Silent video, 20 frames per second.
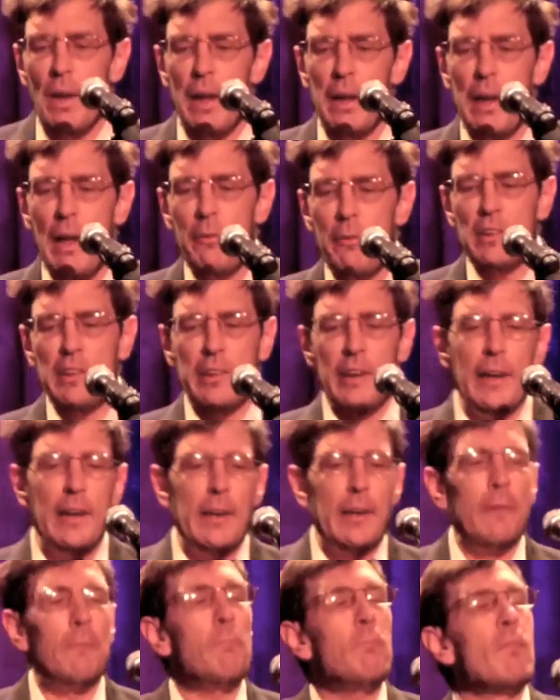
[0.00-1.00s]
And I was
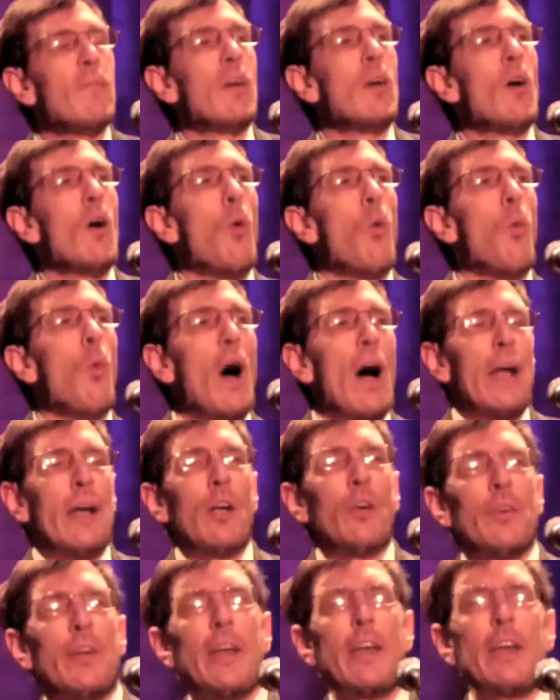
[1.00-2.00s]
thinking, why
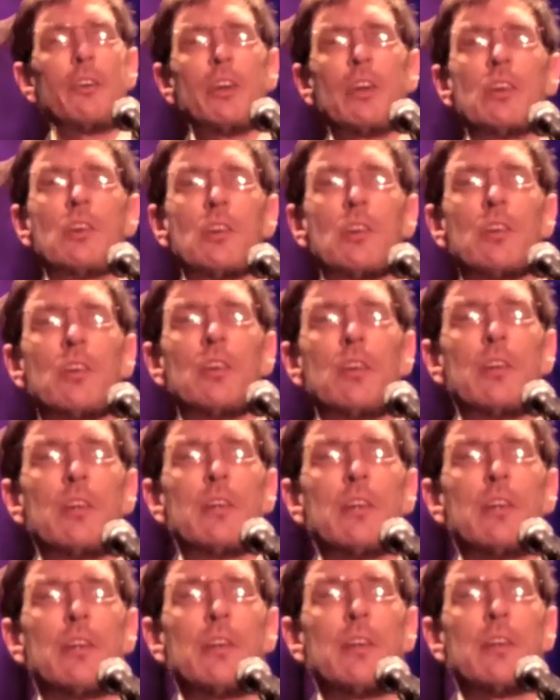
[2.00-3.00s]
don't they just
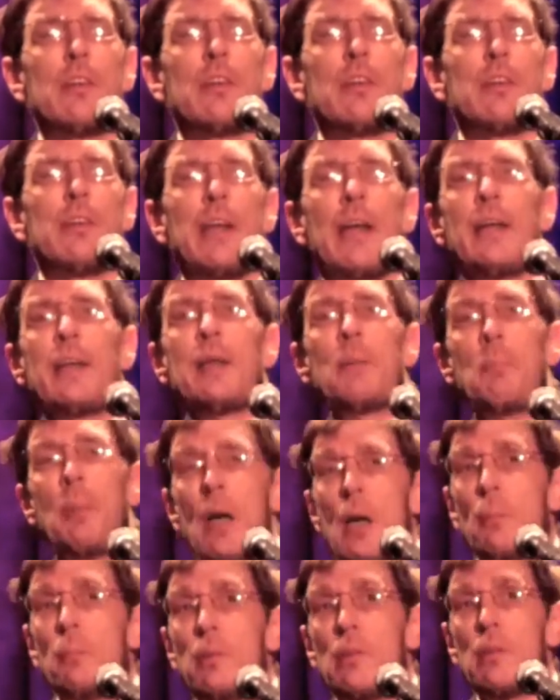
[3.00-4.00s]
take the
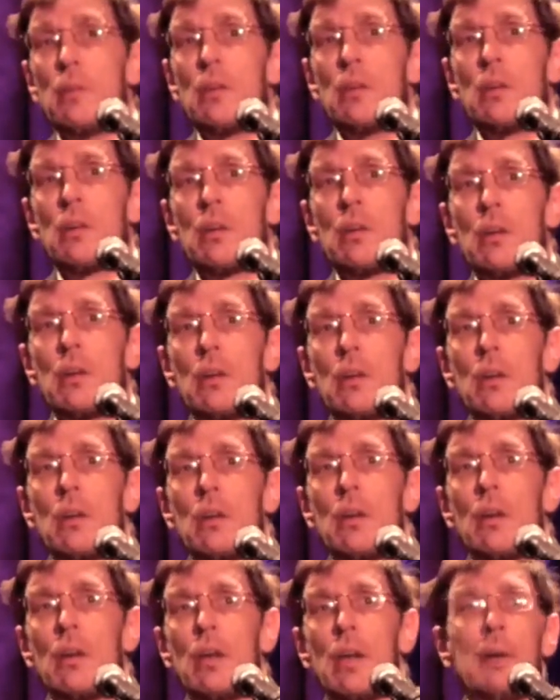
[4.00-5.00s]
bumps
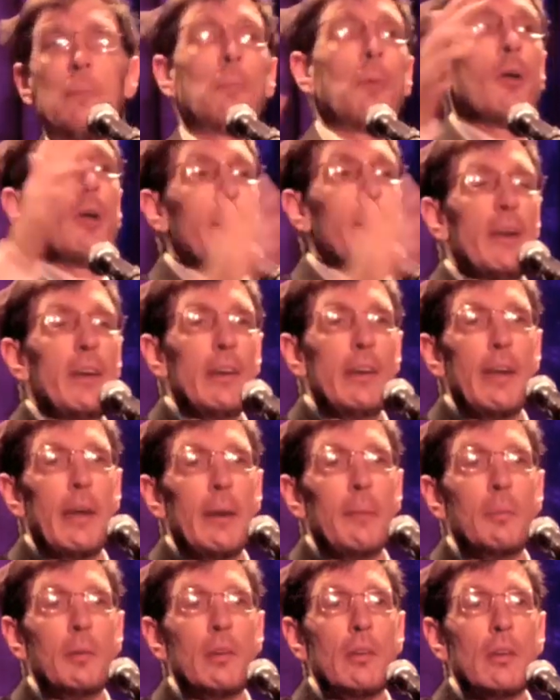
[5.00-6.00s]
and put them in the
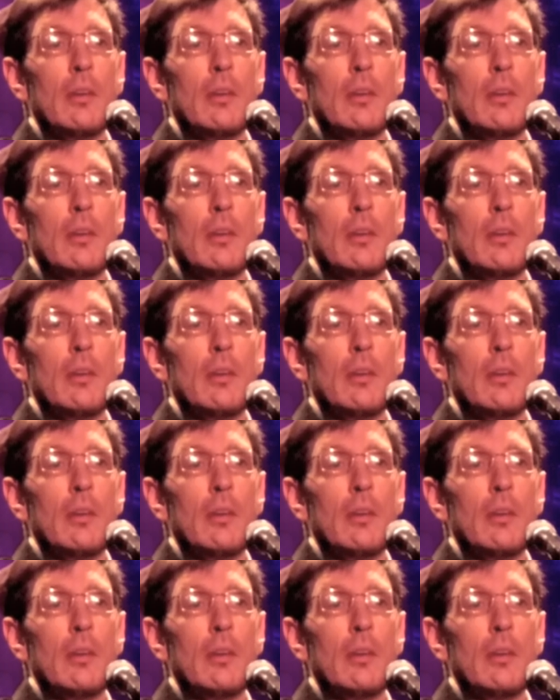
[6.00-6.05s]
dip?